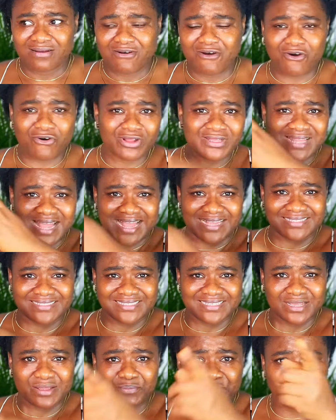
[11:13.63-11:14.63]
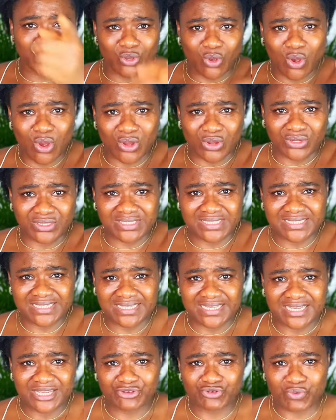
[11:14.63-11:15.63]
others because
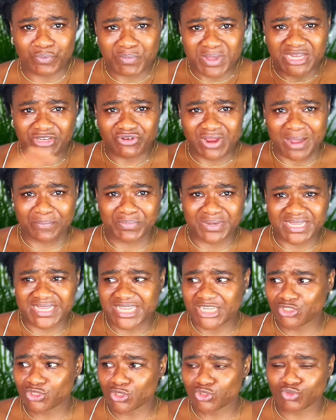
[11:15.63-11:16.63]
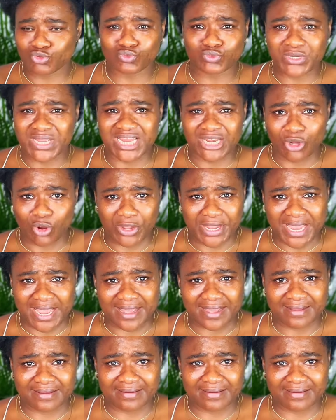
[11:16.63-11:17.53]
you made your application through a lawyer.